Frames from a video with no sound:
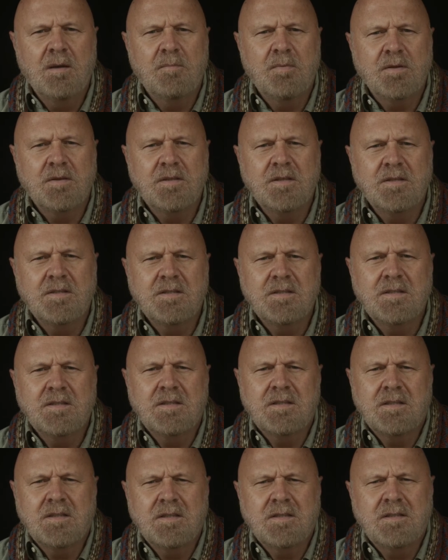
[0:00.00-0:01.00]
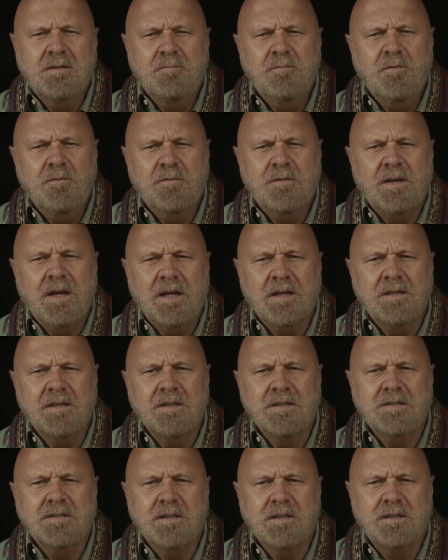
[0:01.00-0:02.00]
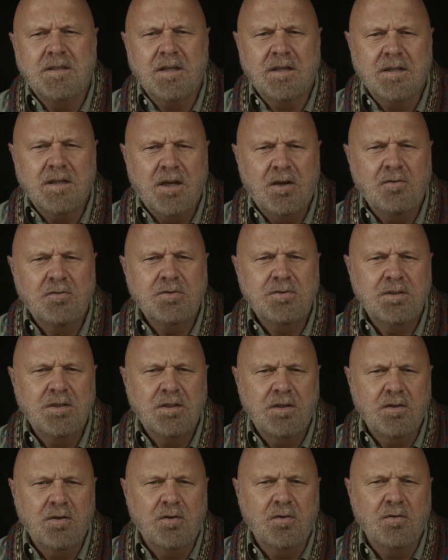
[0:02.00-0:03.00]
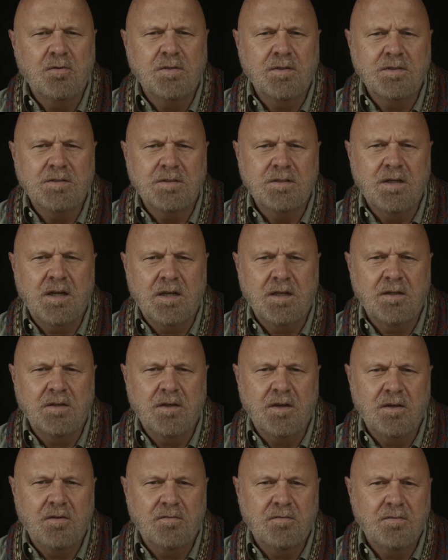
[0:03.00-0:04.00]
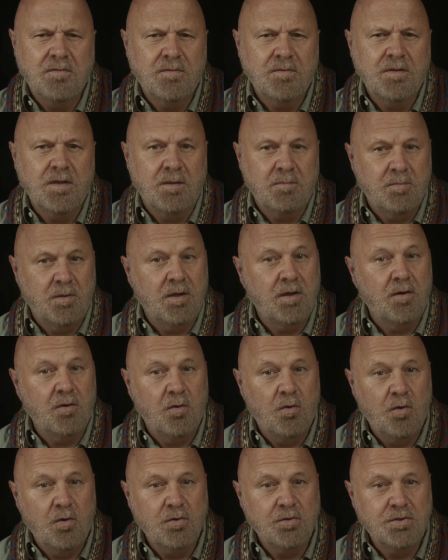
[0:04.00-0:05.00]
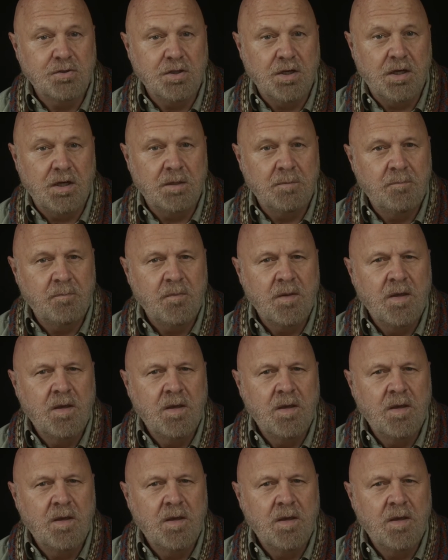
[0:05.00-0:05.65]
but the simple fact is that technology alone is not enough, not by a long shot.